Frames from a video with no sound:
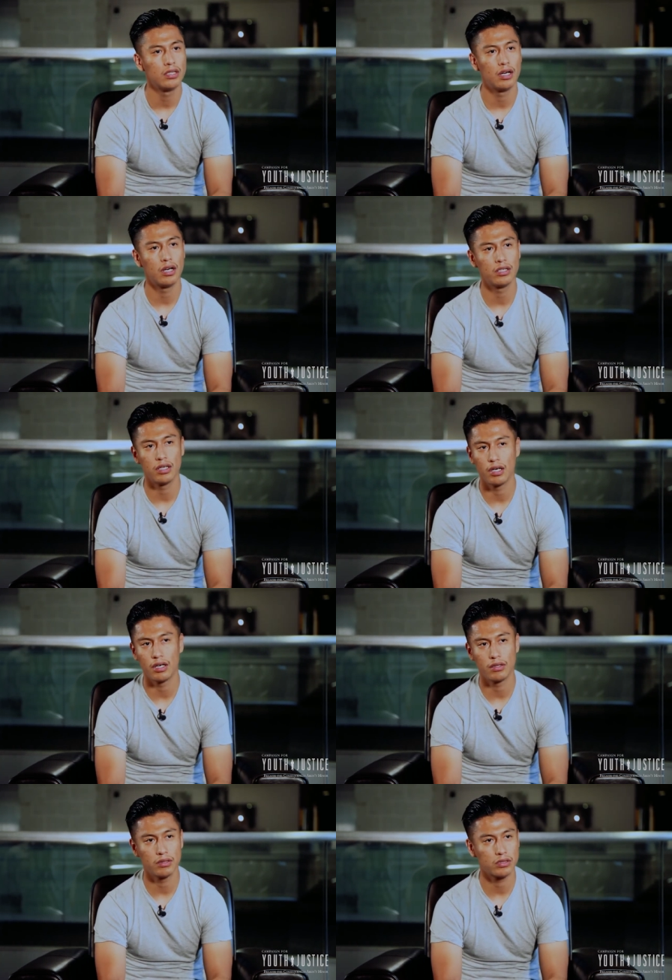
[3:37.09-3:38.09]
uh,
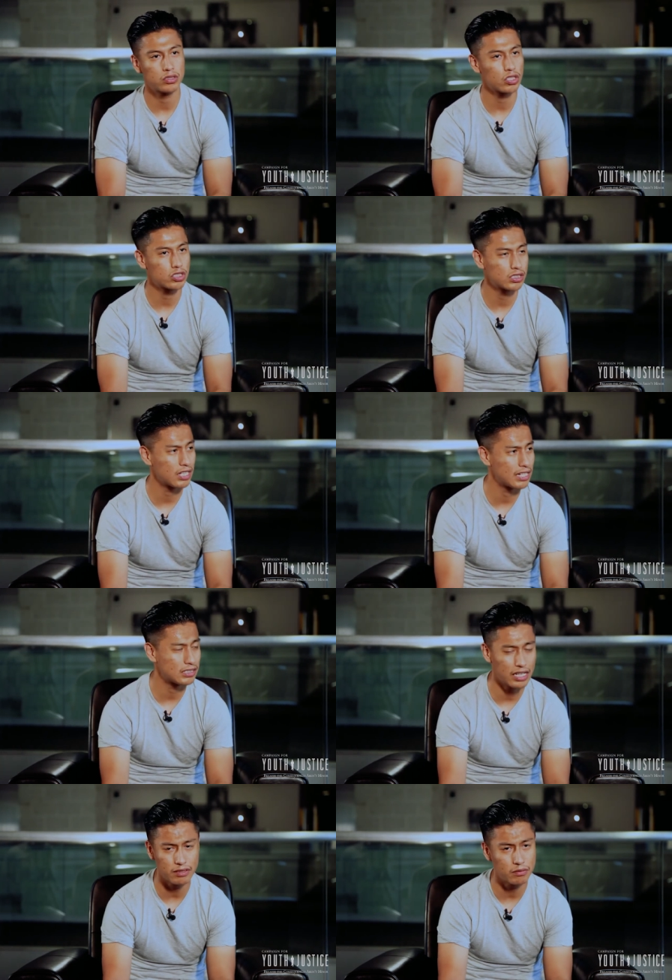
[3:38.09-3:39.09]
uh, such
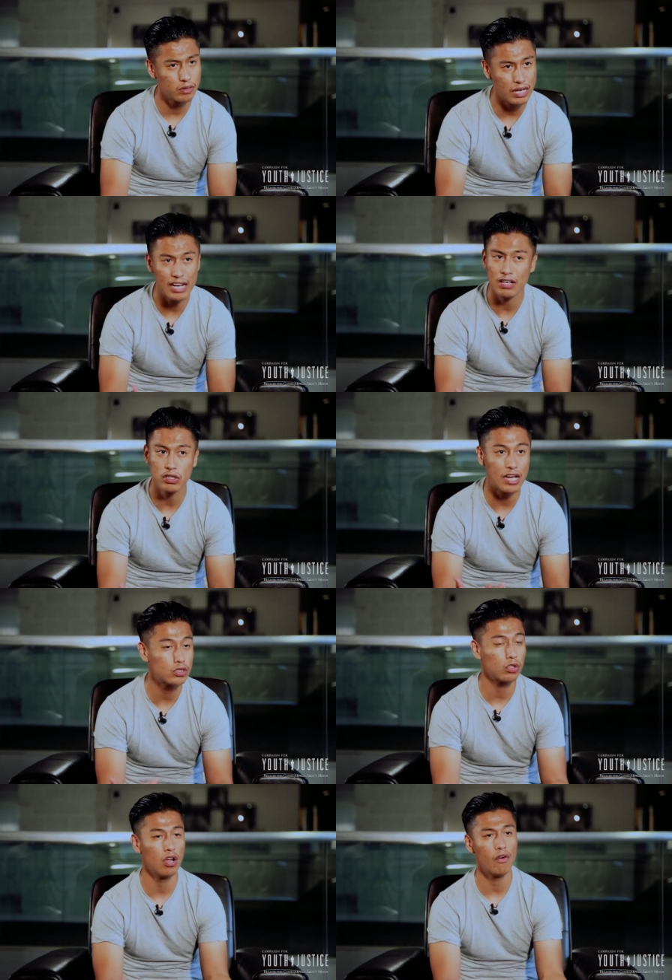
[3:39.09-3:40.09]
as like I, I used
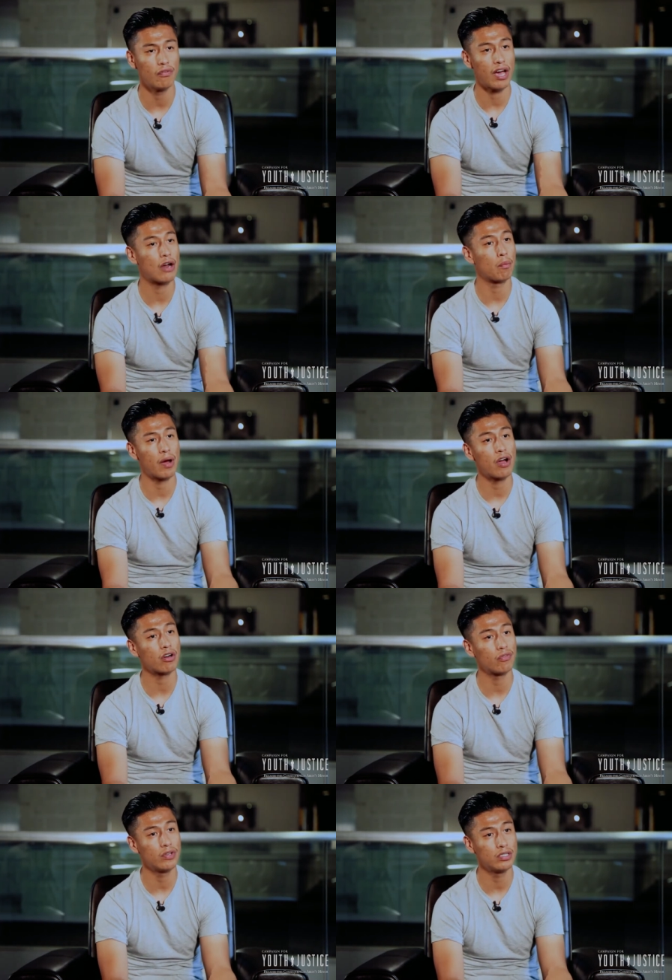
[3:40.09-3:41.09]
to love
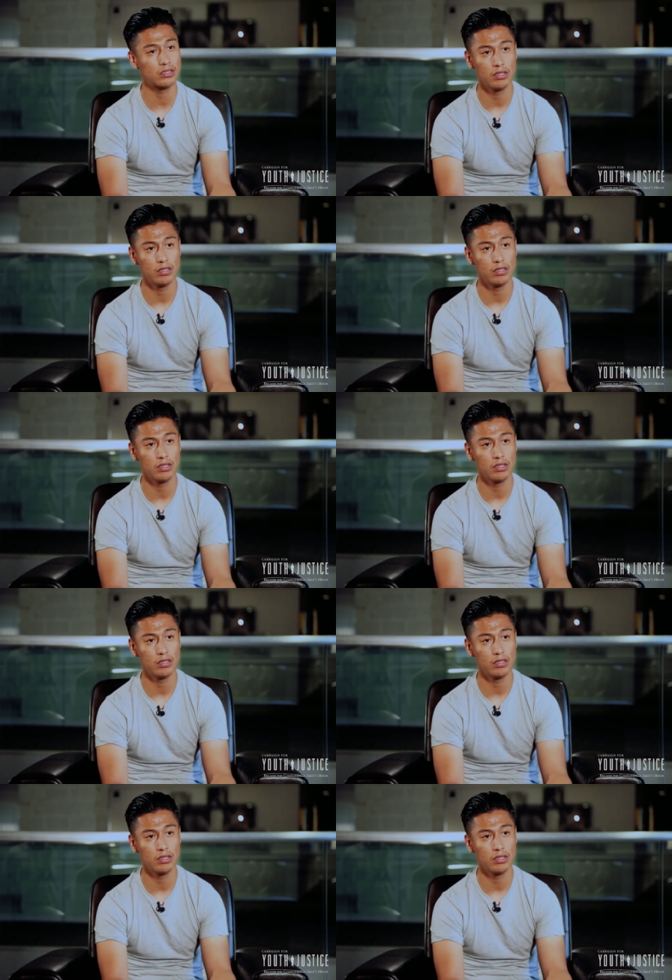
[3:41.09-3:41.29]
autobiographies.